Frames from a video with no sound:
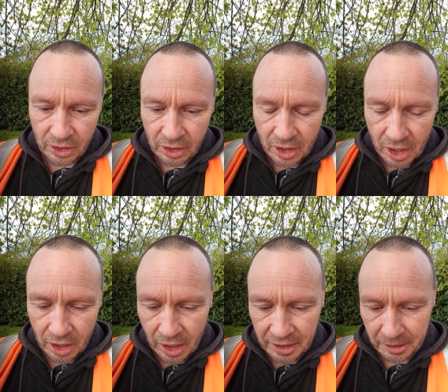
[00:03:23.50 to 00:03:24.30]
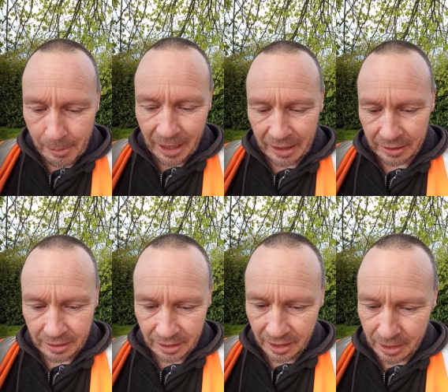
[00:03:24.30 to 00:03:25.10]
uh, as a man
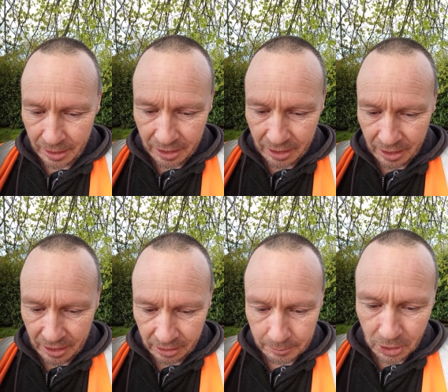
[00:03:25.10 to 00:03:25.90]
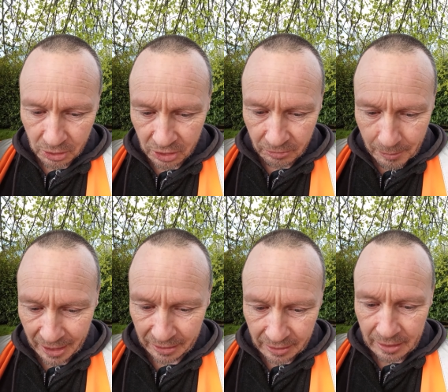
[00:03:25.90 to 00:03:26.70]
in a, in, a, in a community of
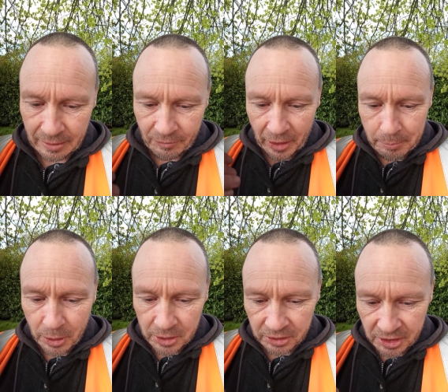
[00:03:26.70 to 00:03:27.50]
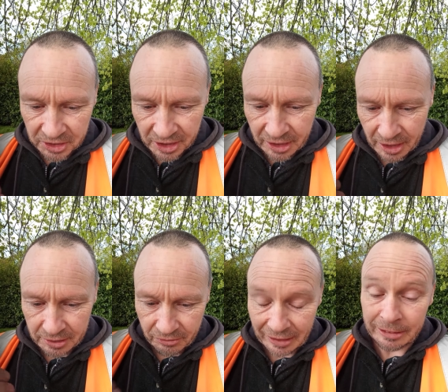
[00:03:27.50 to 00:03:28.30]
men, that person is seen as
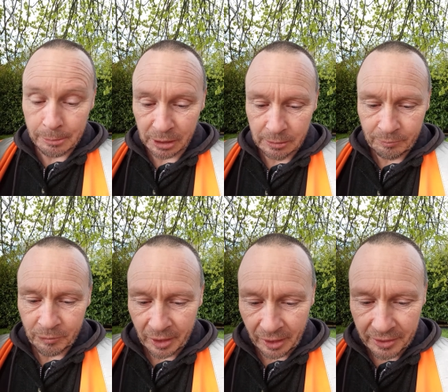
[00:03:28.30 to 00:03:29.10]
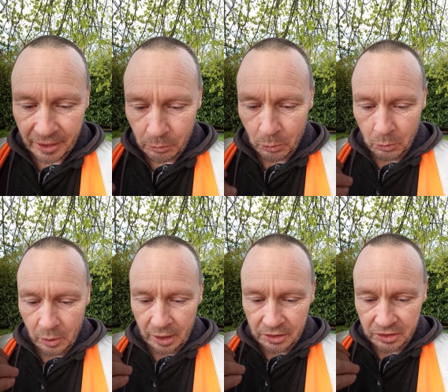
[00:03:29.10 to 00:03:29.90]
valuable and then
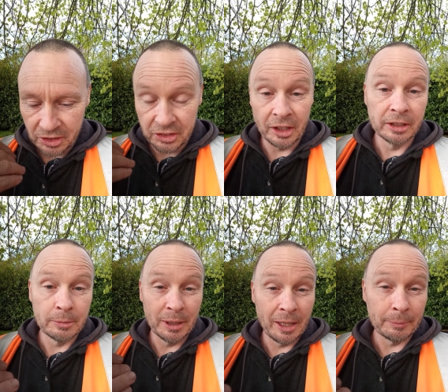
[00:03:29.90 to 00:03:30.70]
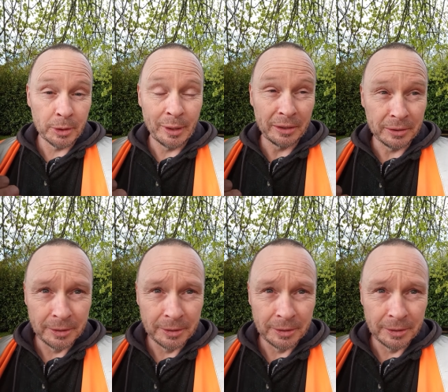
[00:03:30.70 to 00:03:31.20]
is desired to be kept around.